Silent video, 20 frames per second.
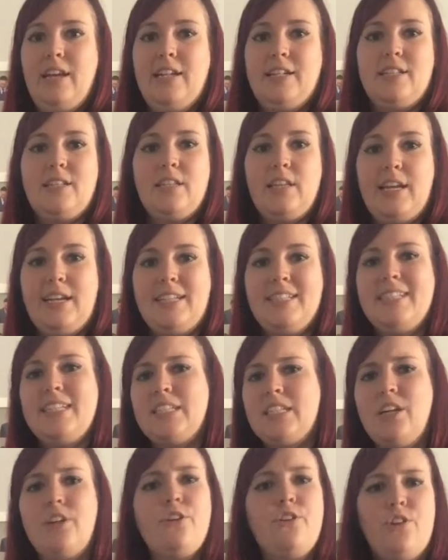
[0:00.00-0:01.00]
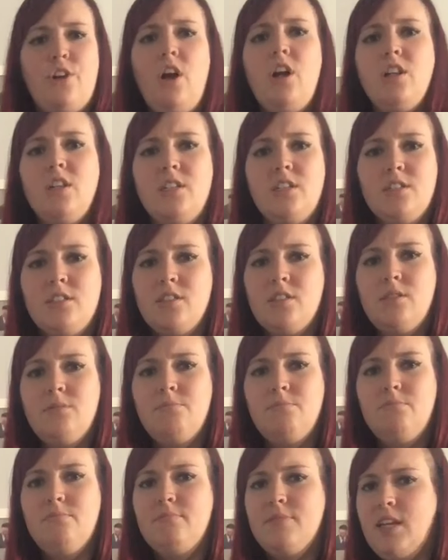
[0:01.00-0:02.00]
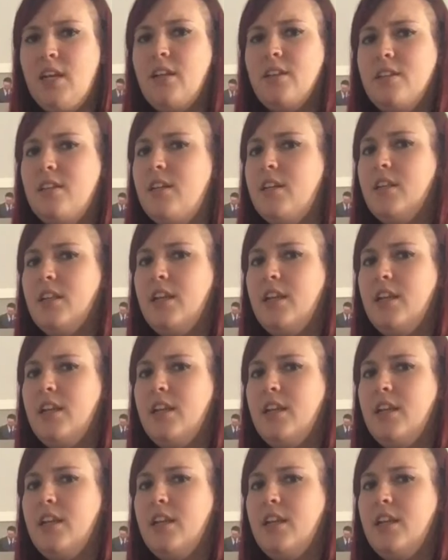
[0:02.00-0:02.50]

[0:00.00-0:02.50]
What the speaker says: it's like $600. Telling you,